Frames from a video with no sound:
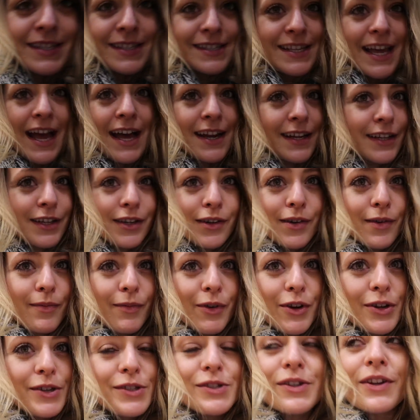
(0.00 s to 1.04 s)
says Canada and
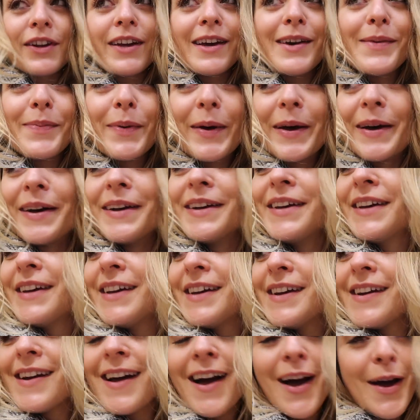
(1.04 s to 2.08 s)
roots on it, but
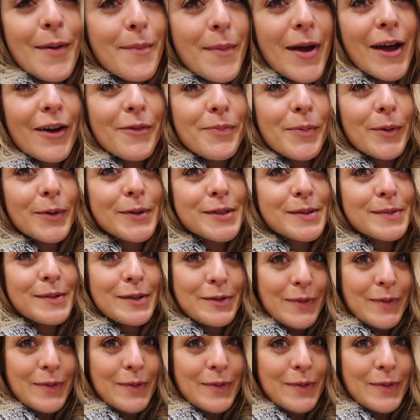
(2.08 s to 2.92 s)
I may have bought some